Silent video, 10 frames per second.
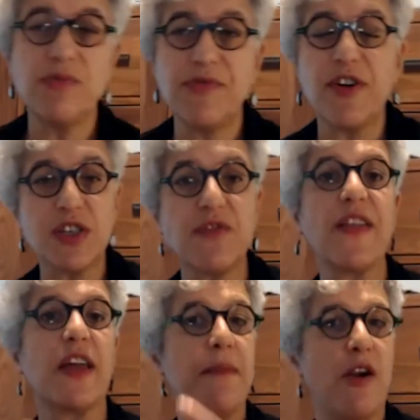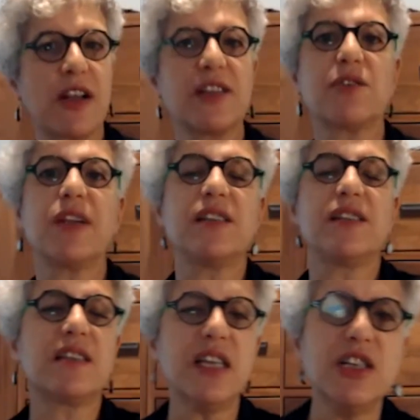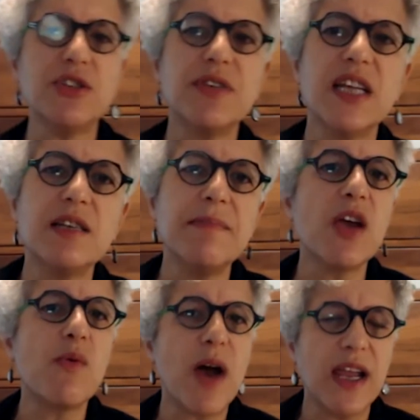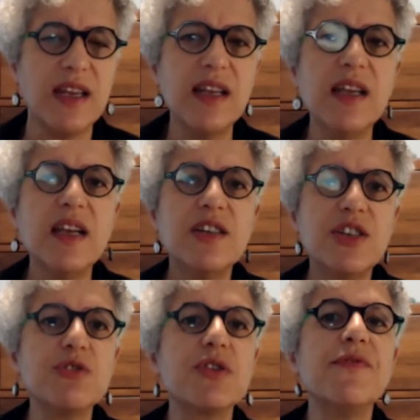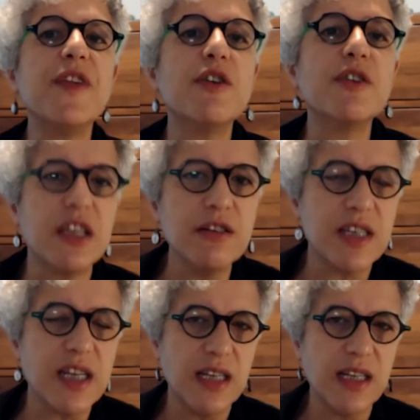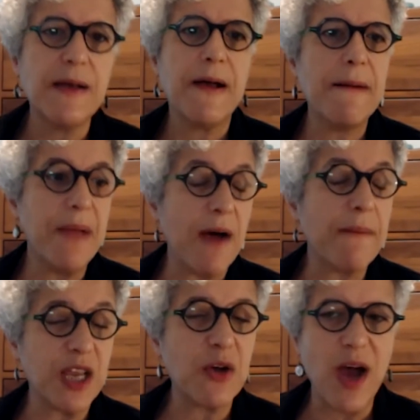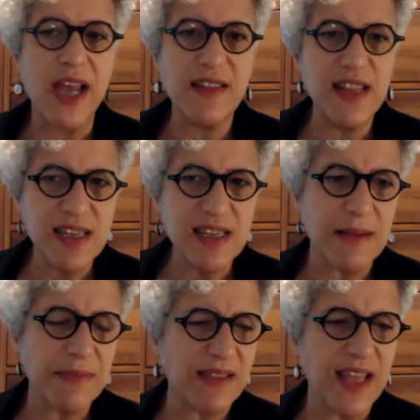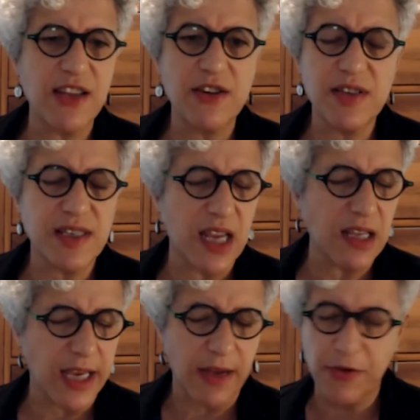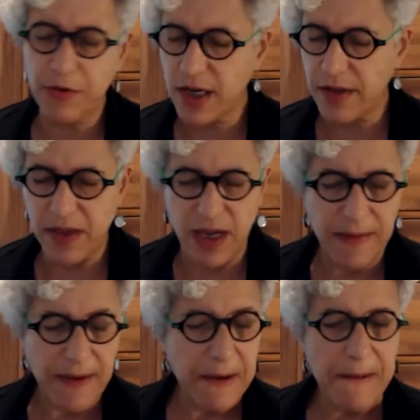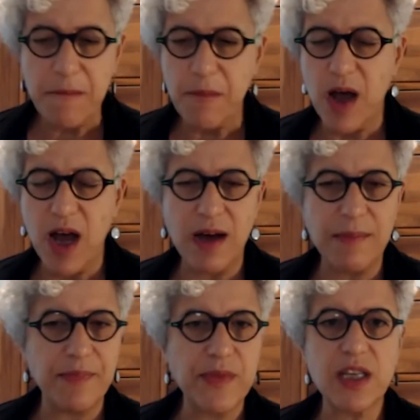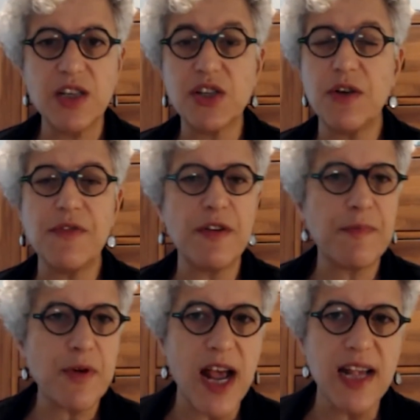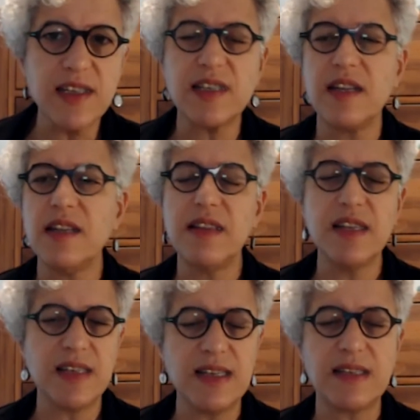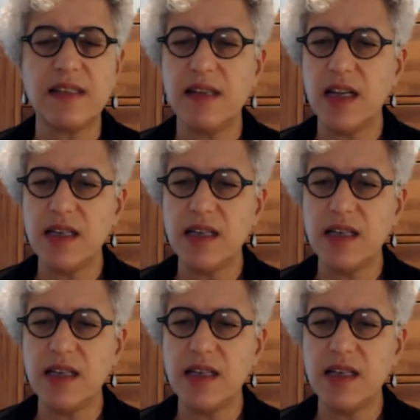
first of all, that America is a racist country and to make white children feel guilty about being white. And this is something that you see, like if you look at the um, conservative press, this is